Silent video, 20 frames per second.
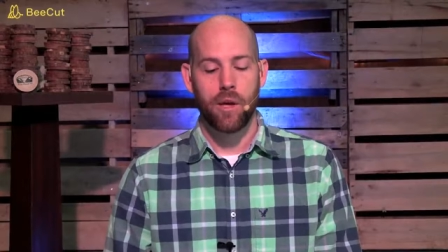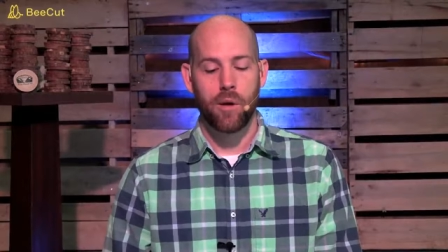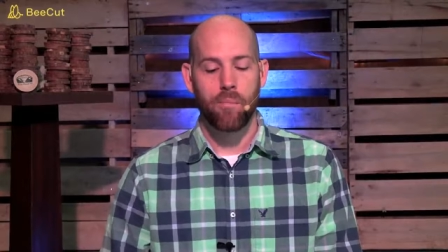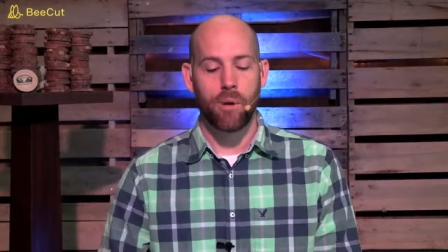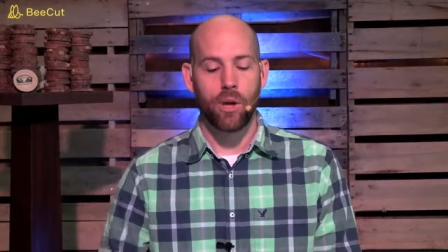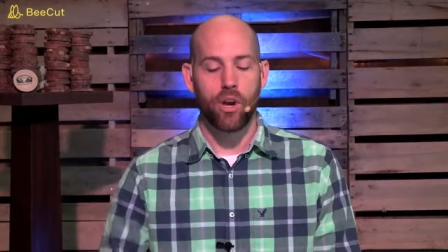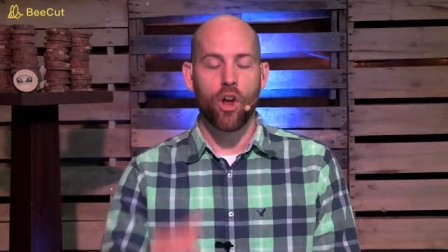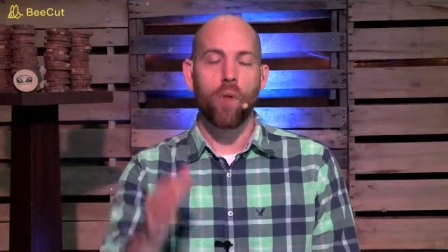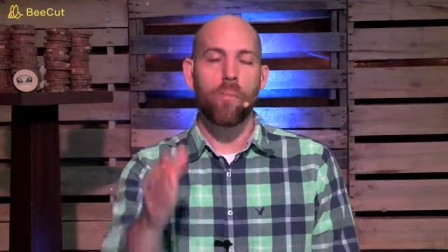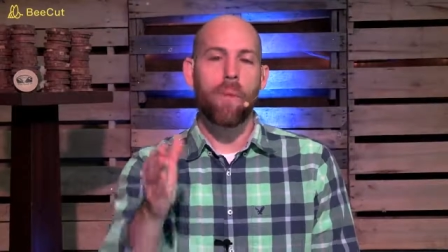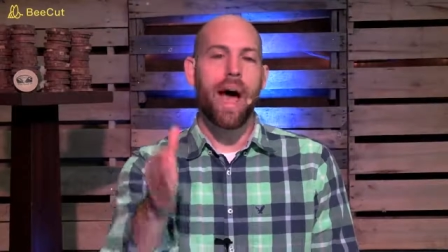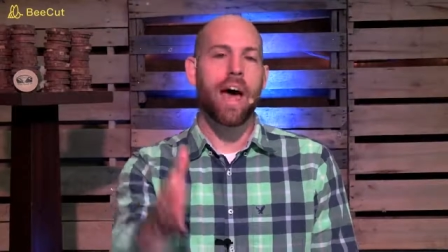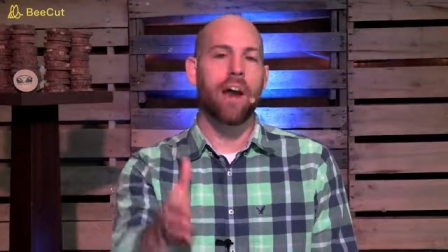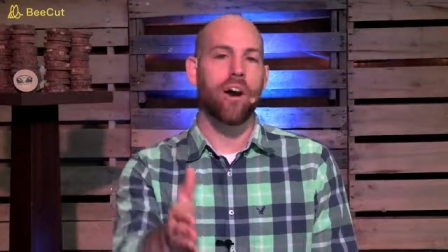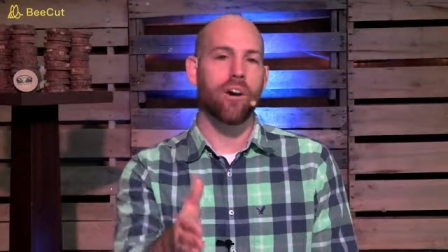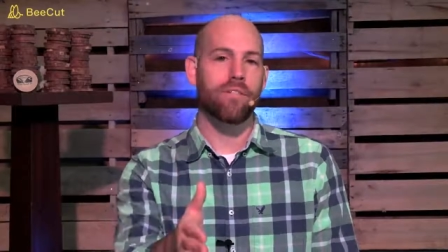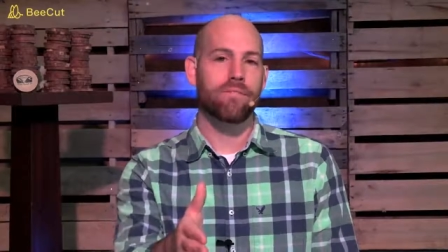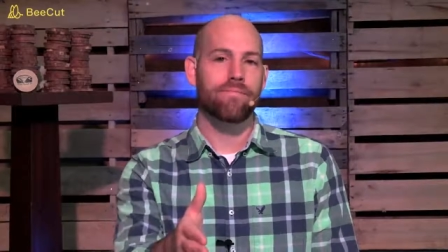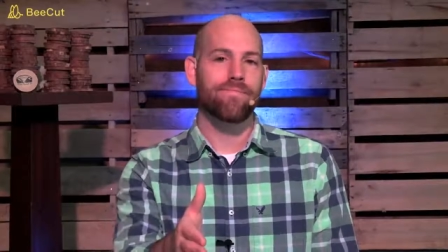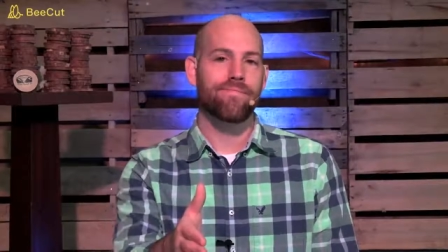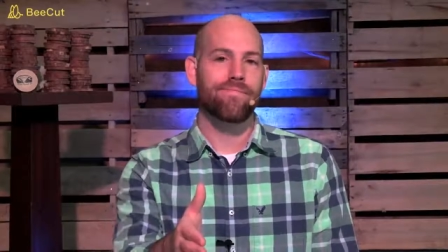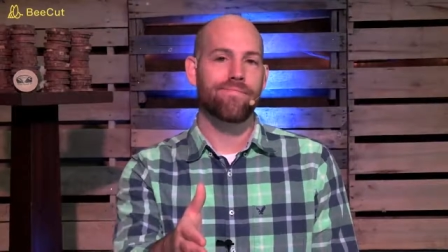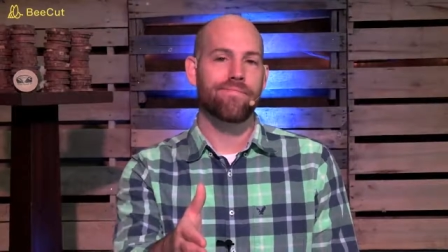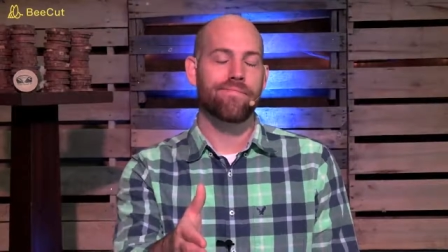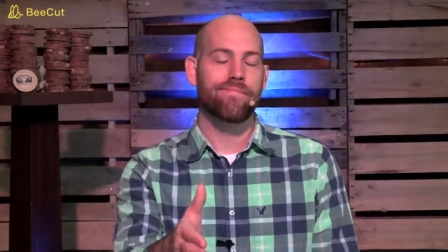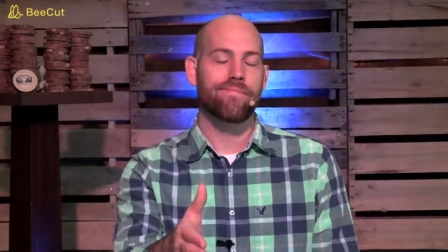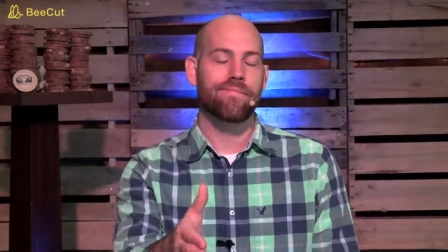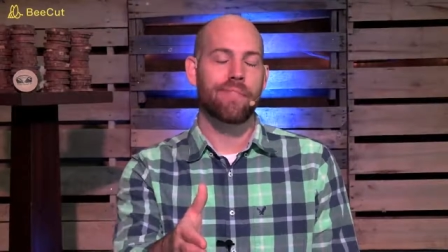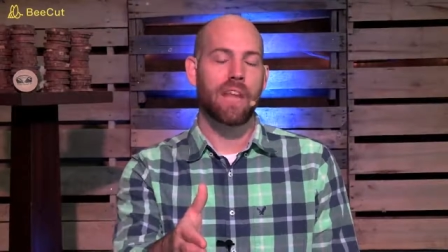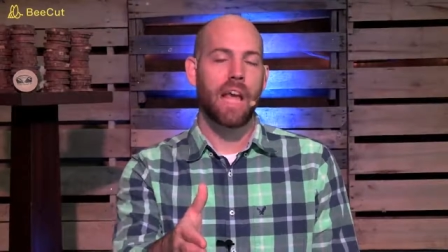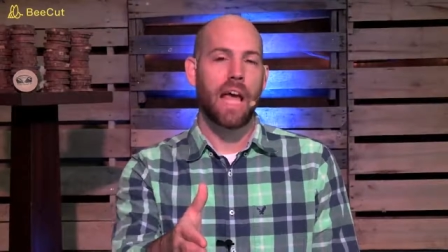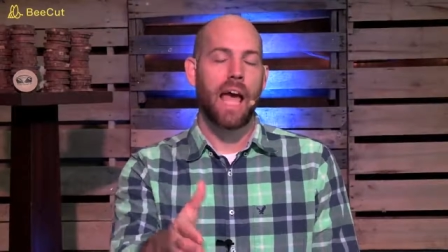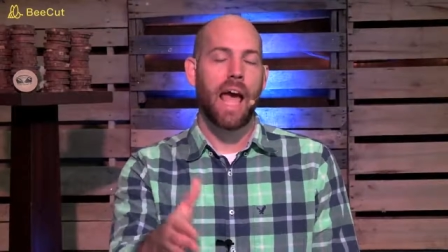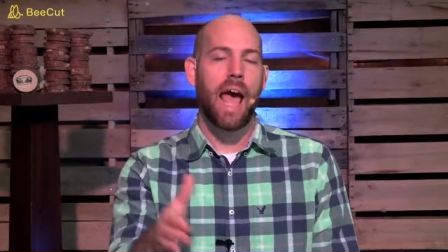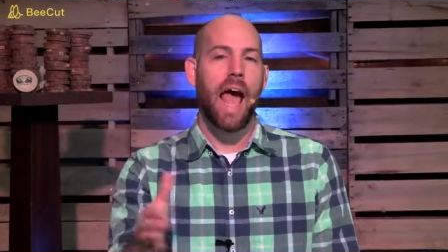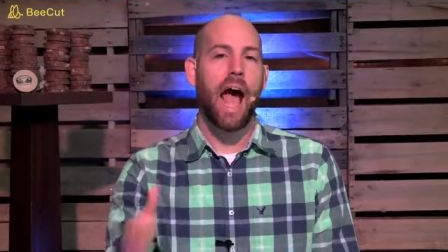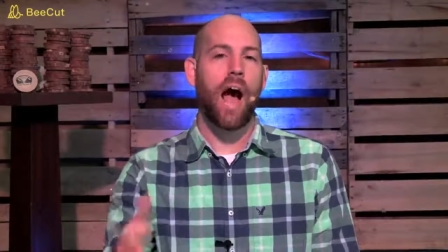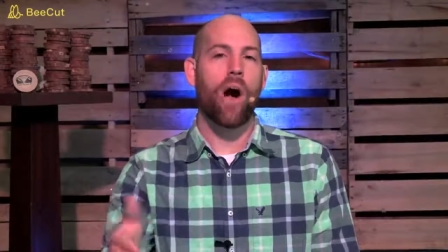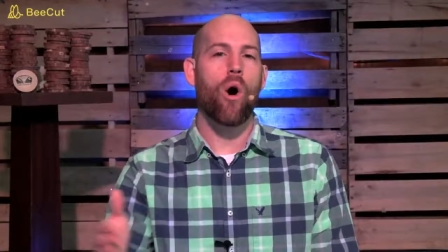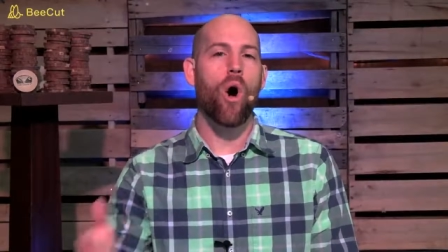But no matter
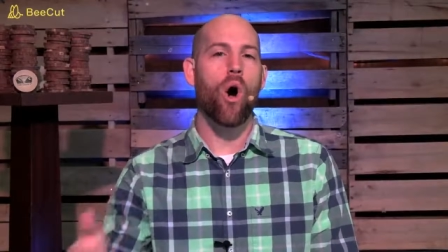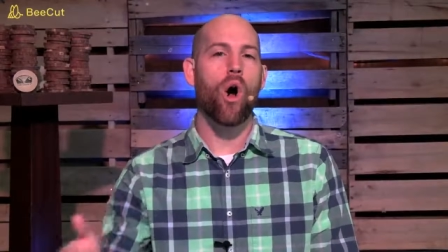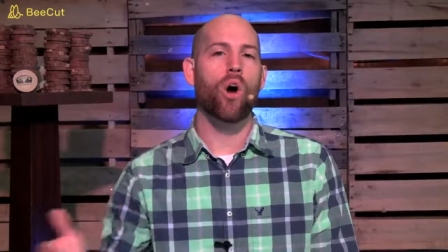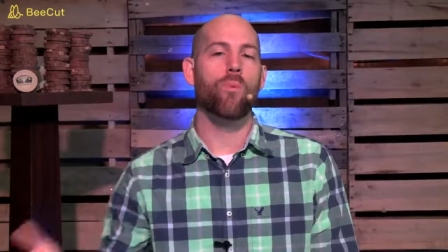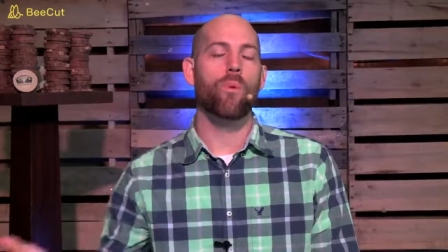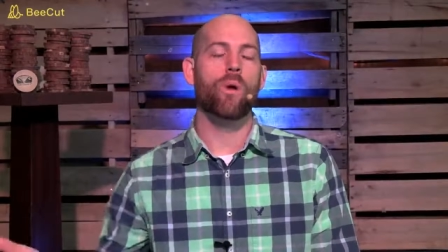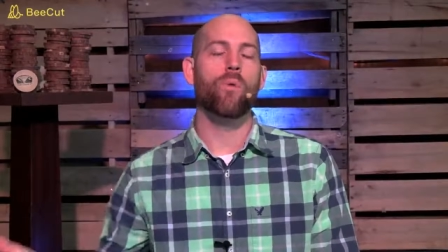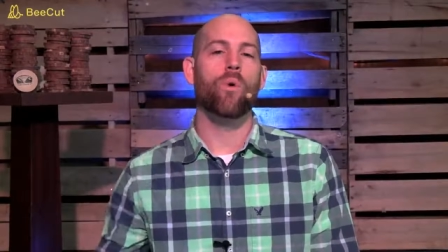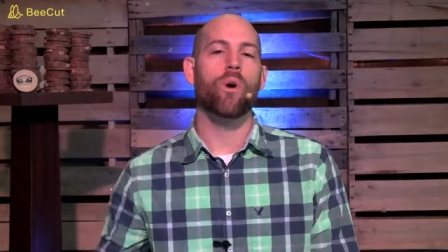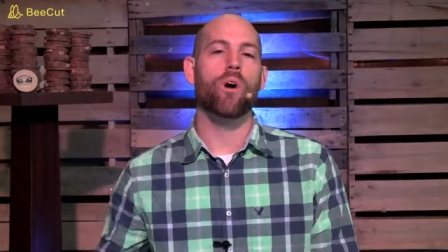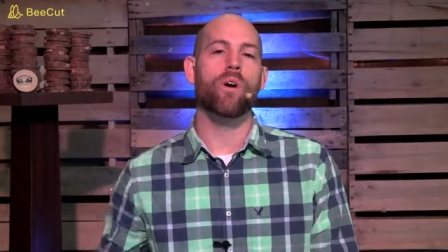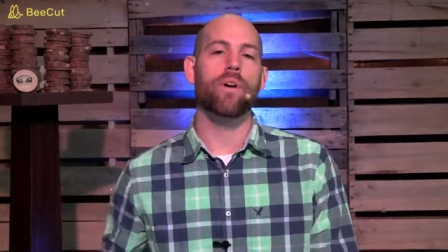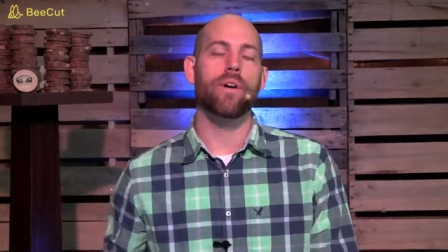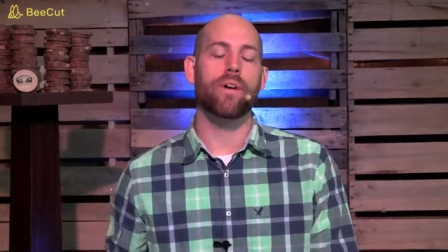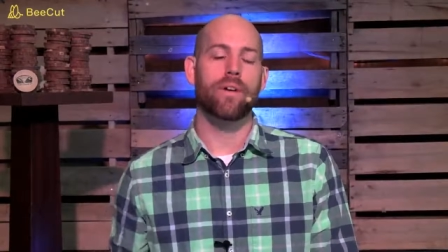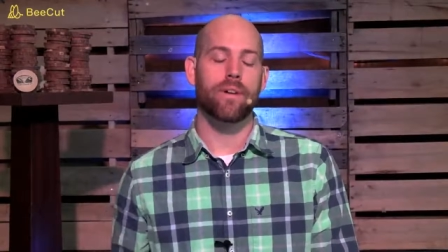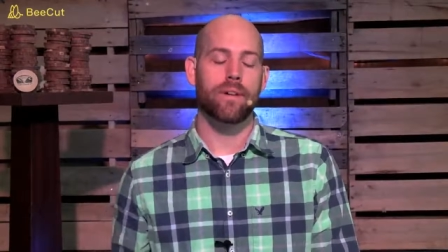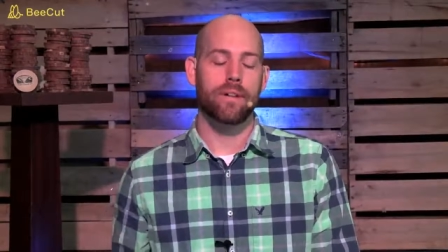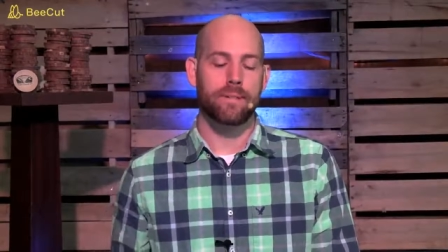how hard we work,